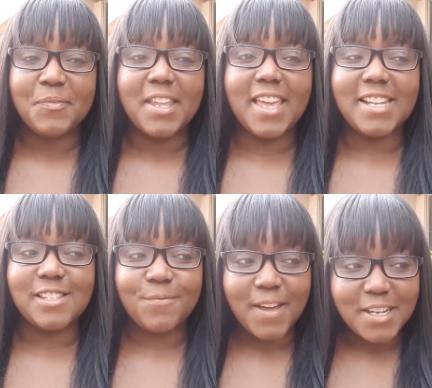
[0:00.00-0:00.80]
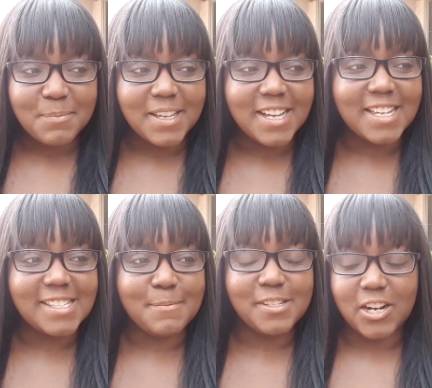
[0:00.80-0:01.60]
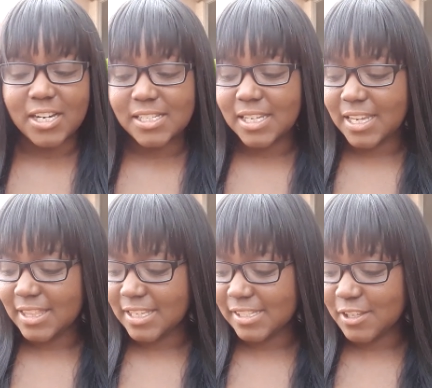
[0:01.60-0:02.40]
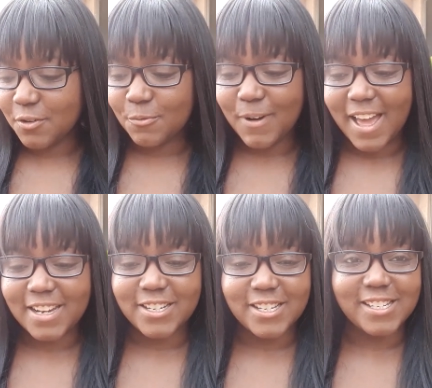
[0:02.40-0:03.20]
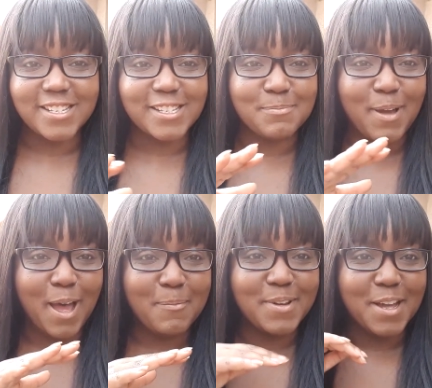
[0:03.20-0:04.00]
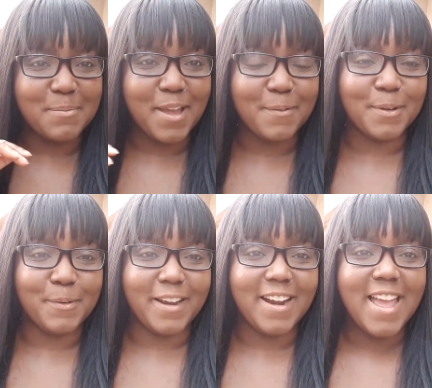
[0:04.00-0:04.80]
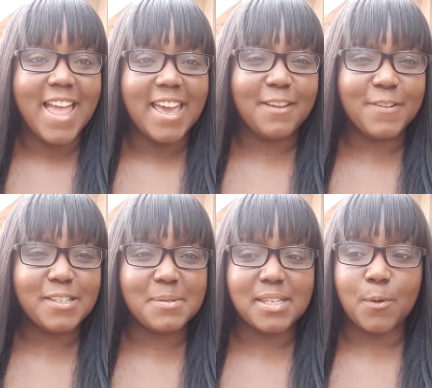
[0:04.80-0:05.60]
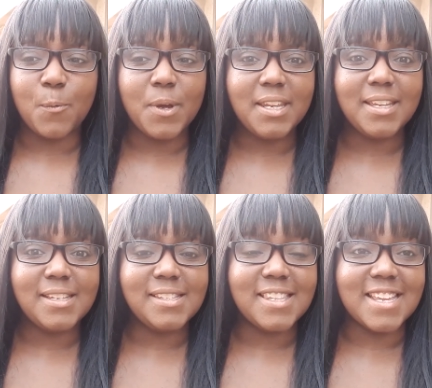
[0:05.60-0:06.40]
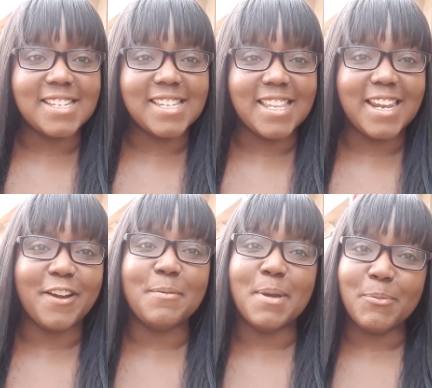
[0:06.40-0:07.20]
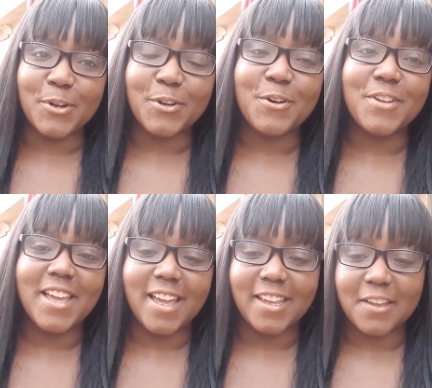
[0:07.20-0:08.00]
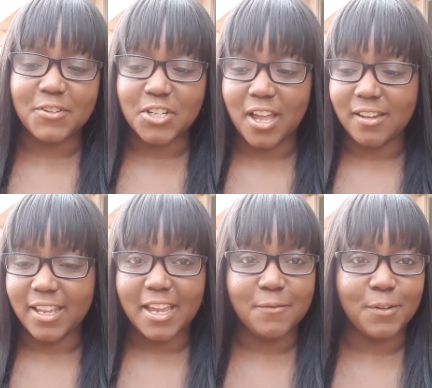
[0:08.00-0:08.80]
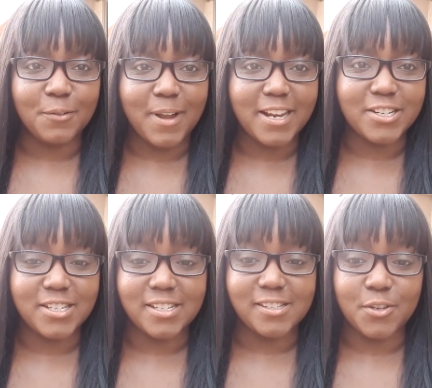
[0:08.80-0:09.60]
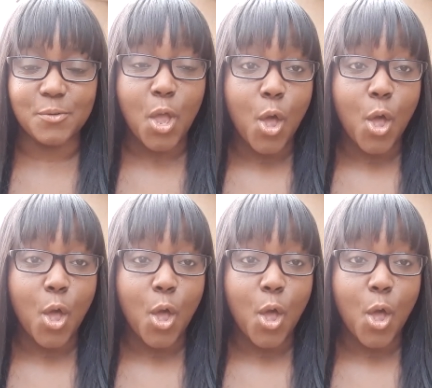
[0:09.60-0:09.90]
And it's funny because I'm starting to get these little radishes just popping up everywhere. And at first I was like, what is this? And then I remembered, oh yeah, I gave a child a handful of radish seeds. So